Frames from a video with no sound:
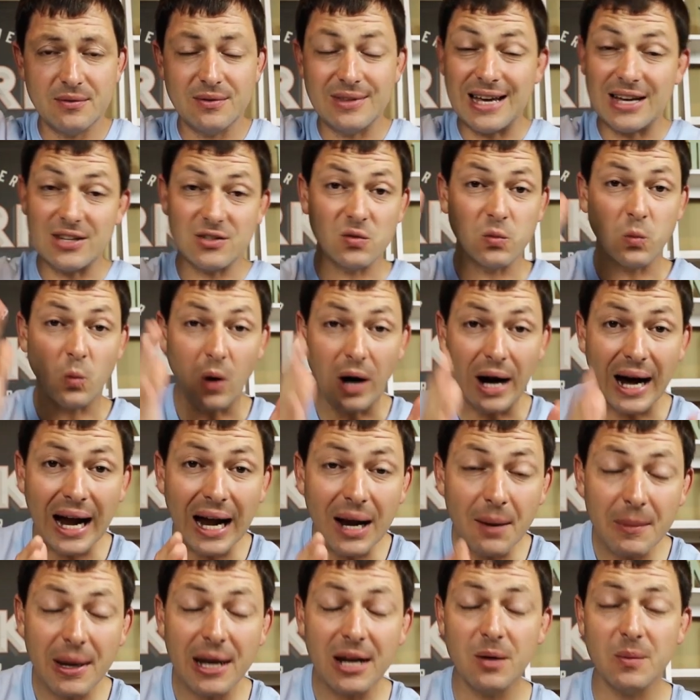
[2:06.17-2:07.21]
That's
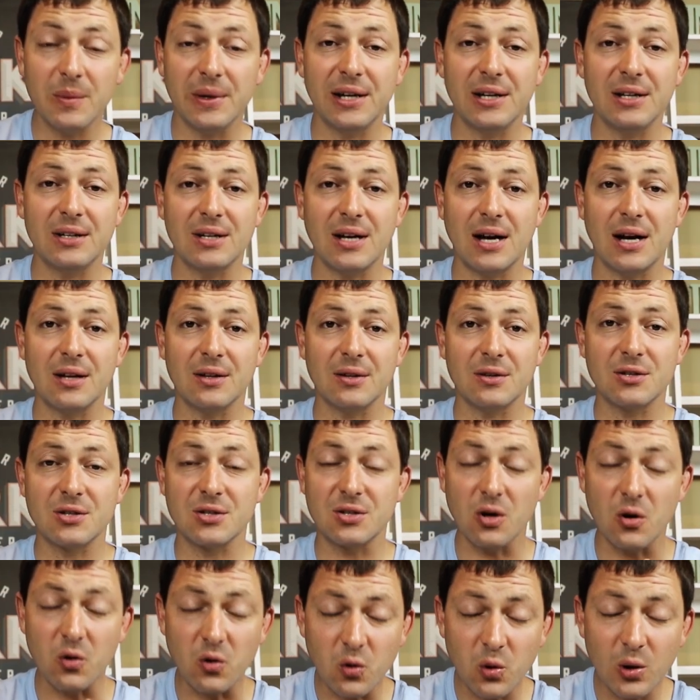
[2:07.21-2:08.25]
why I made a million dollars
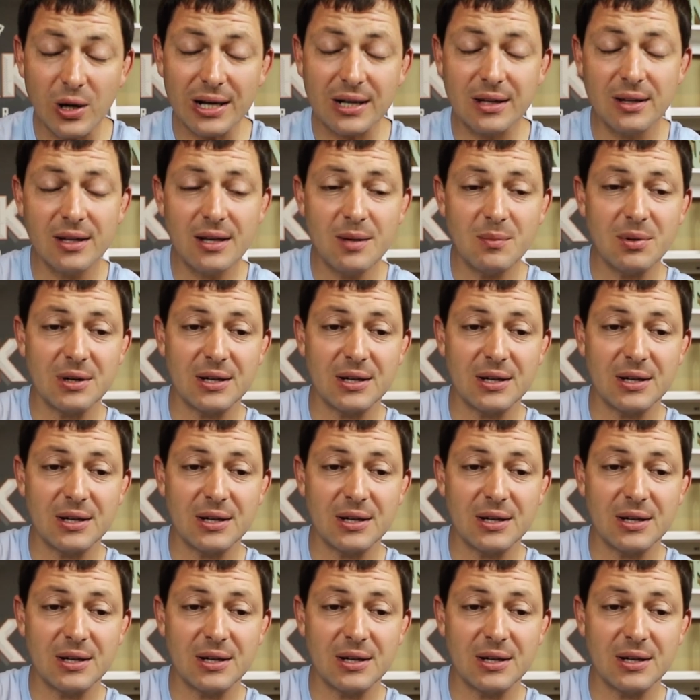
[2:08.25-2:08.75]
so quickly